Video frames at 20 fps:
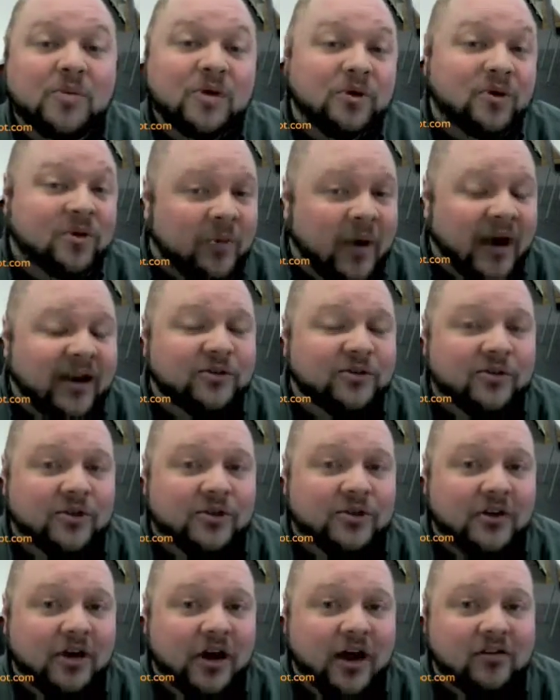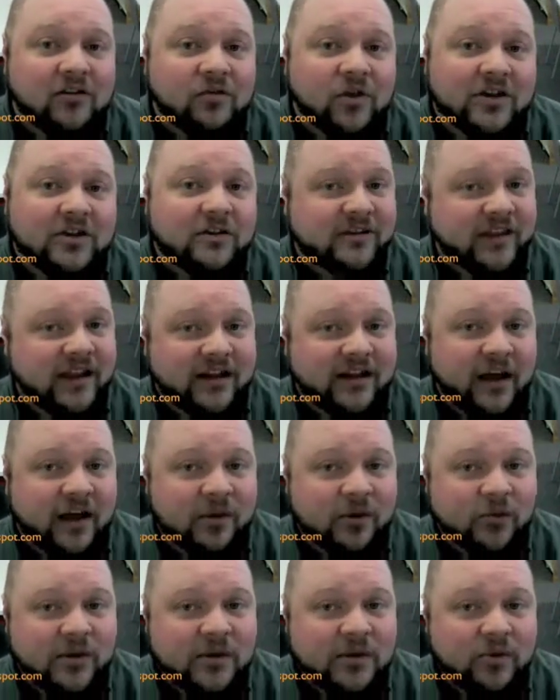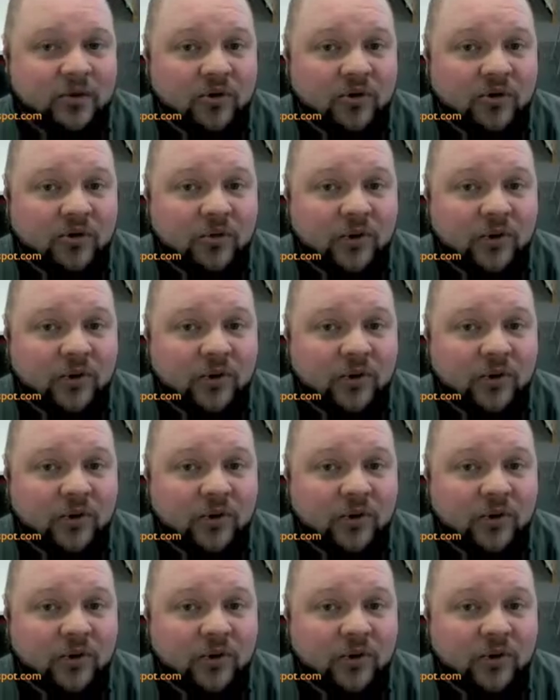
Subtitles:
respectful of what you say to other people,